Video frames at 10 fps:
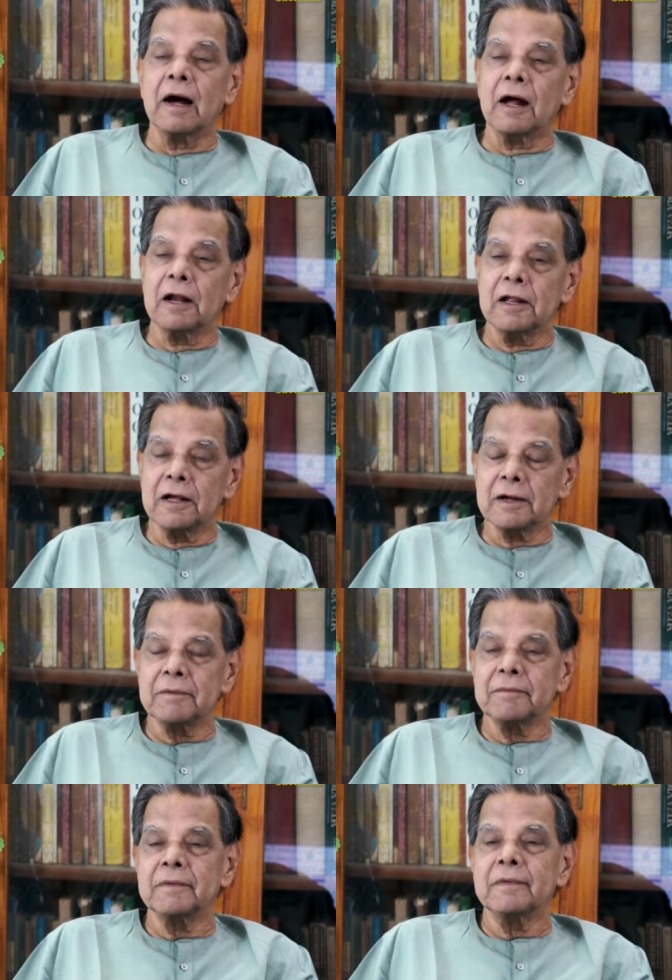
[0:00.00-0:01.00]

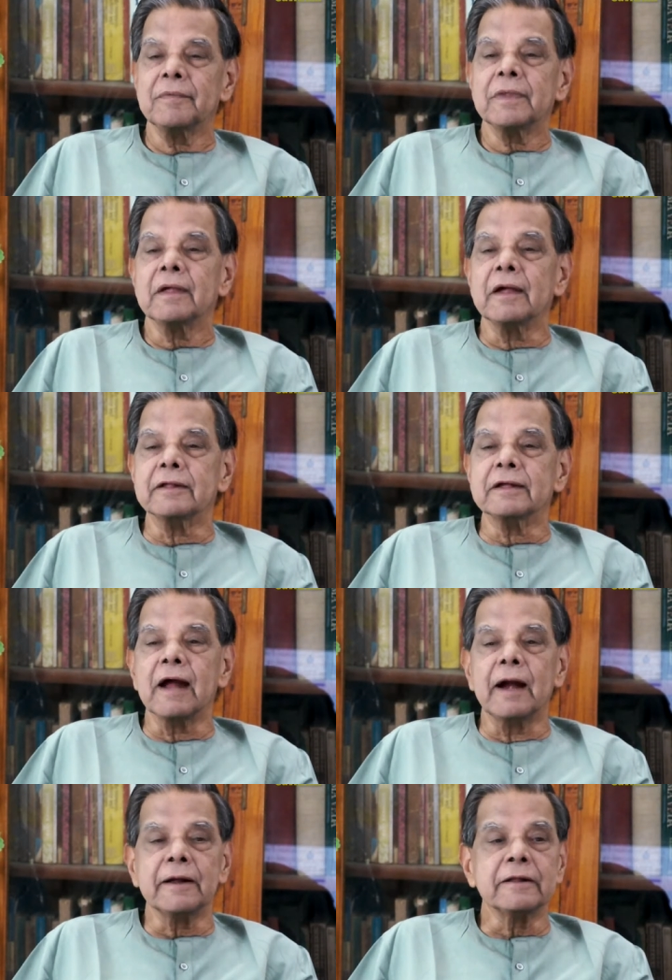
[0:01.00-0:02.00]
Earlier, in the
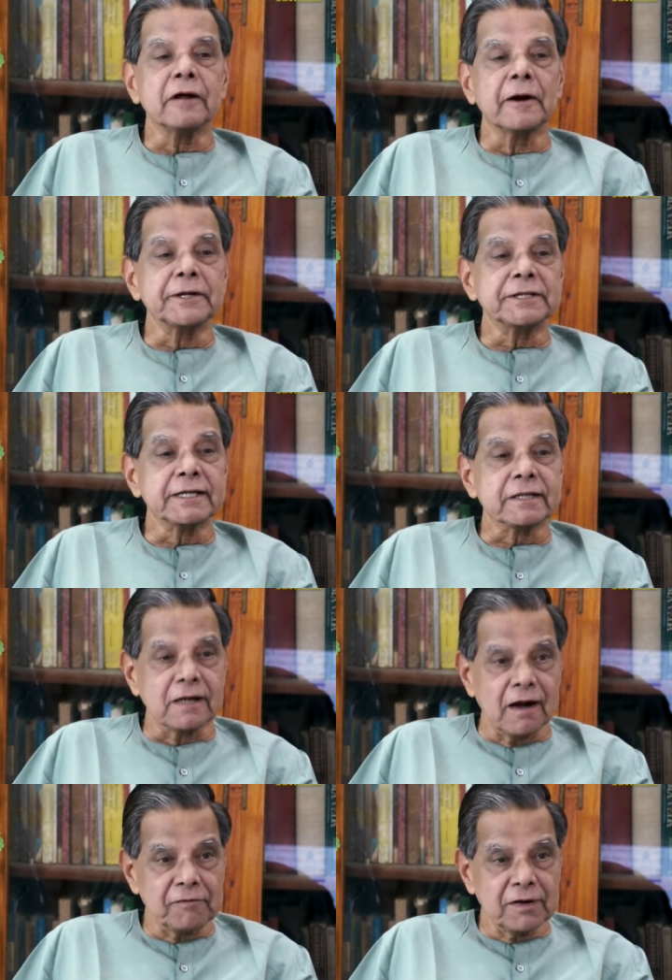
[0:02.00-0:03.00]
1936
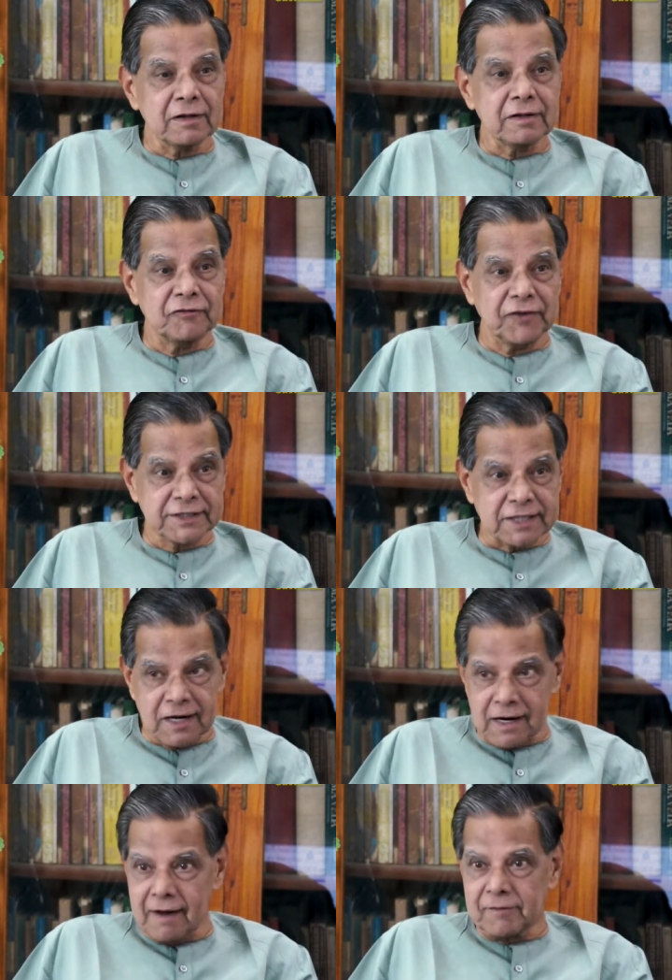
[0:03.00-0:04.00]
draft, the first
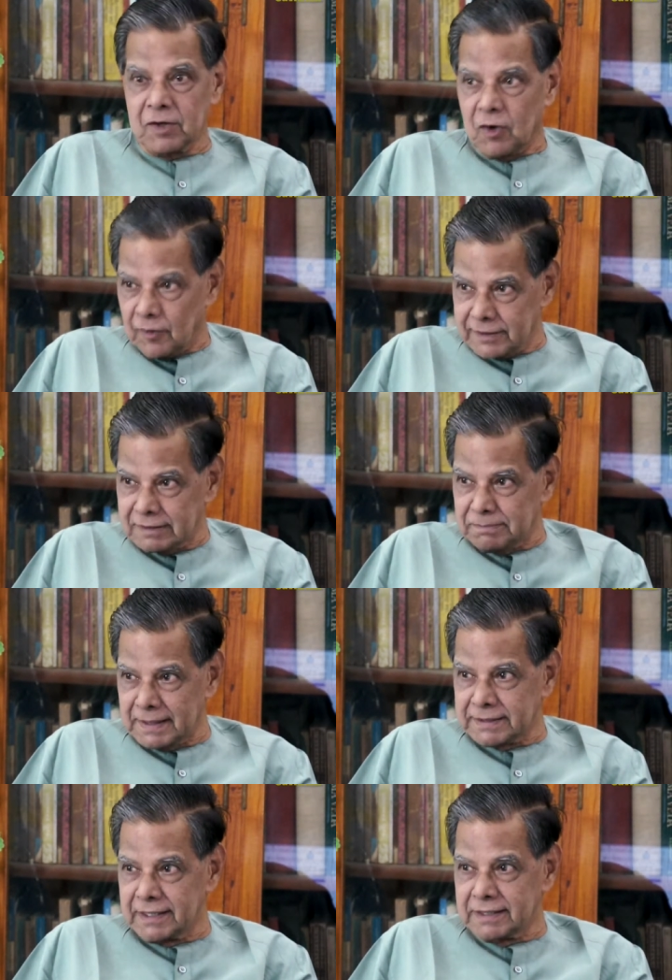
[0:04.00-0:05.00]
draft of this
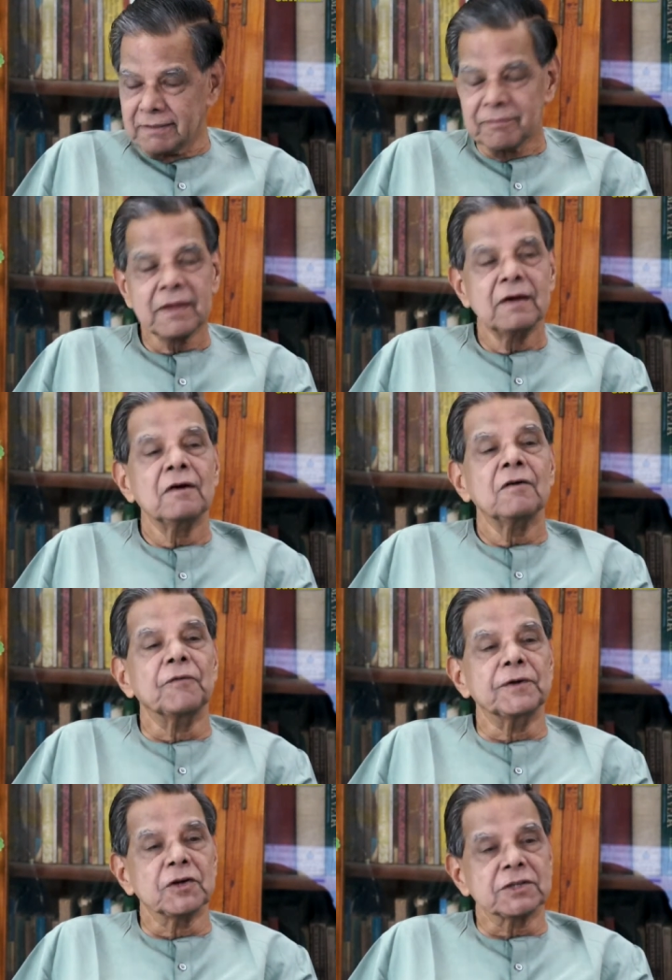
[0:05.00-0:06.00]
passage,
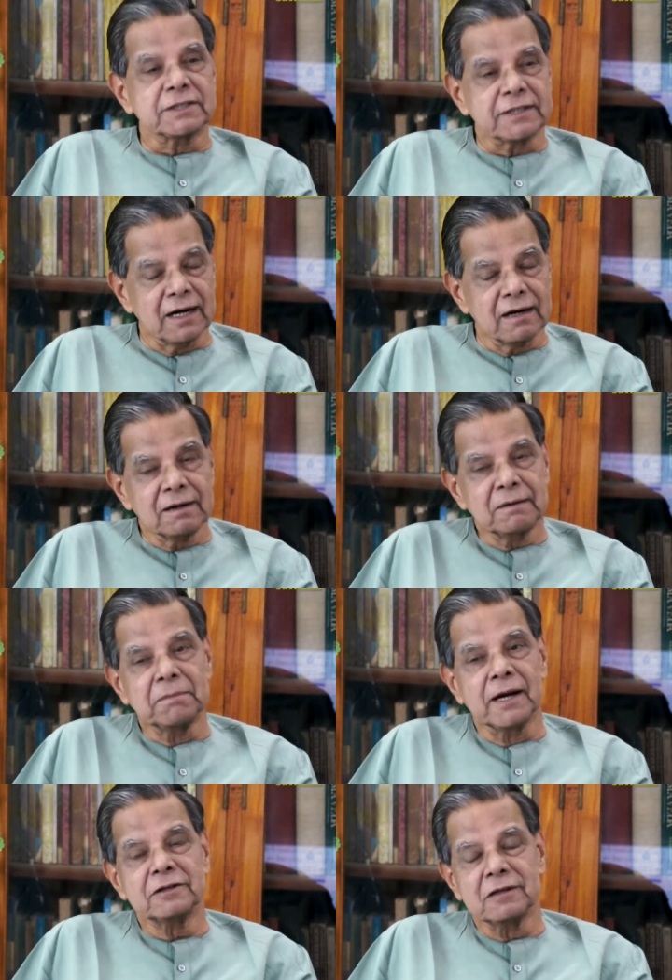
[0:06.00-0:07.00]
which was sent
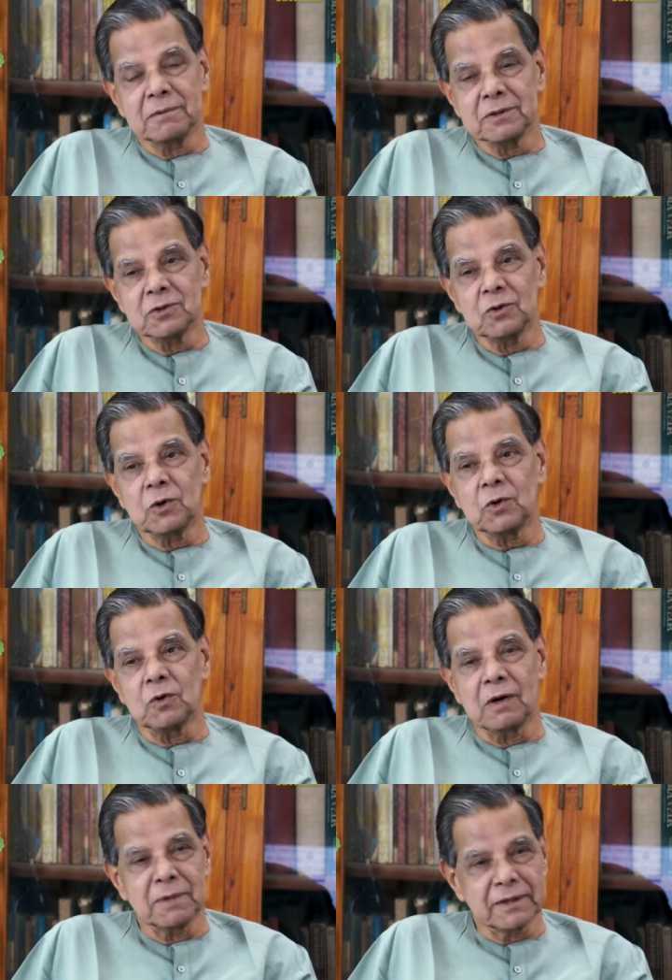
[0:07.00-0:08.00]
by Shevantu
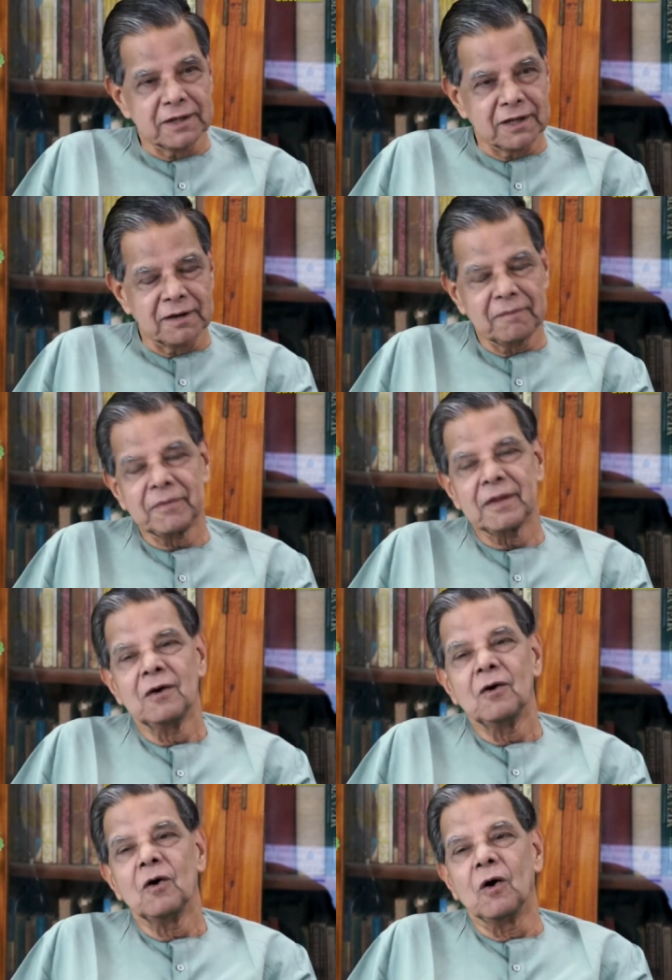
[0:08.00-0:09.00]
to Amal Kiran
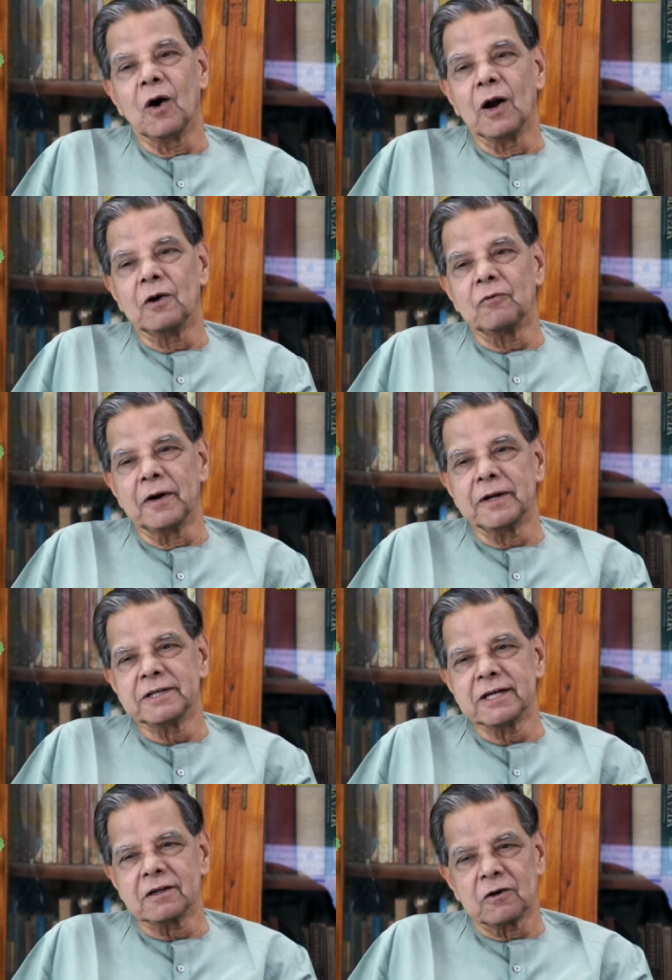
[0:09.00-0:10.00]
on
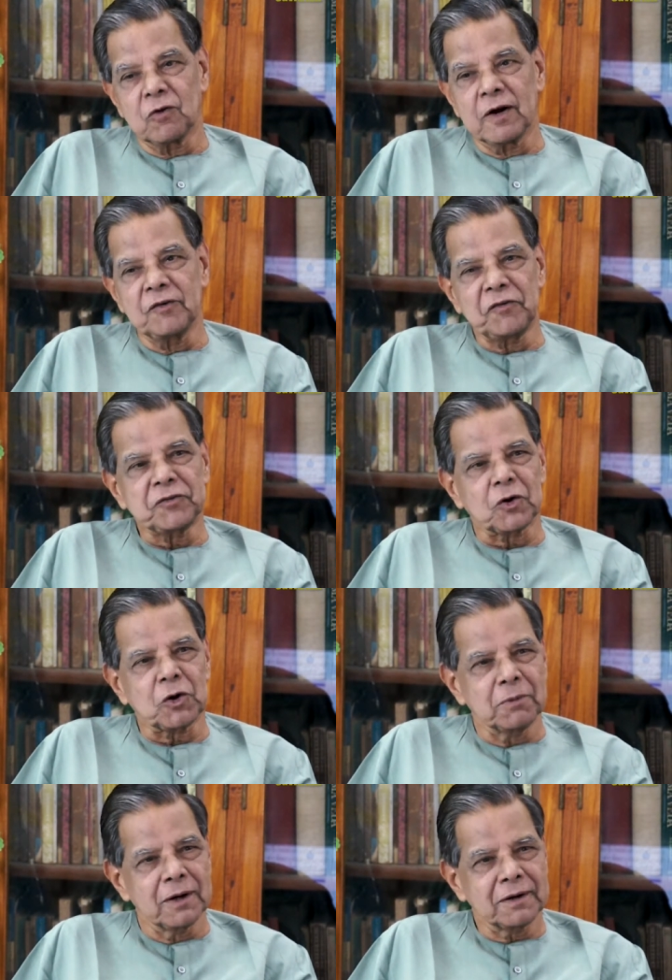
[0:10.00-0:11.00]
26, 25th
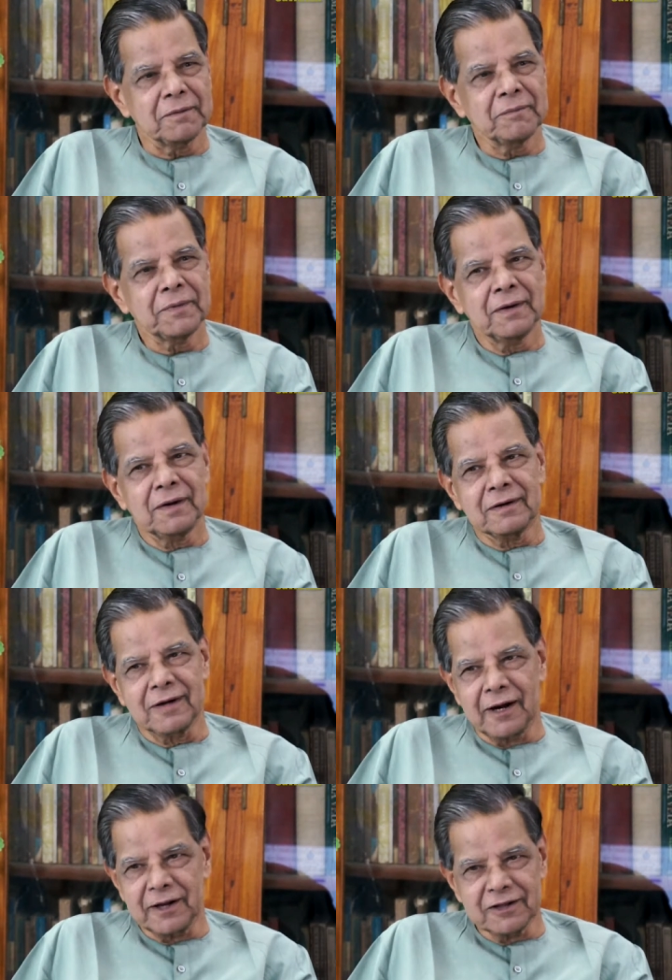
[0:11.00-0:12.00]
October
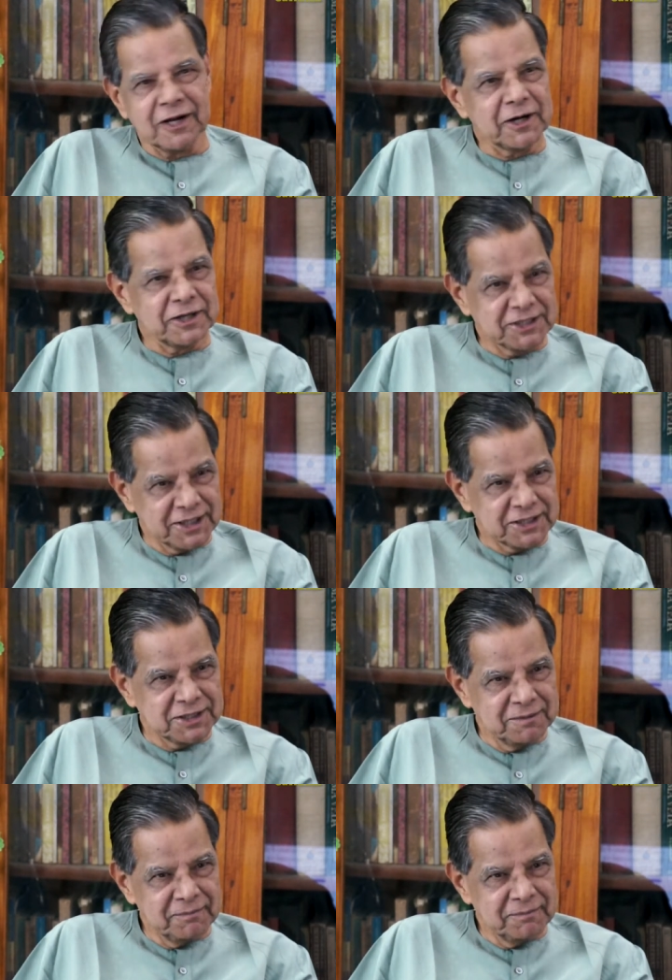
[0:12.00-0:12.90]
1936,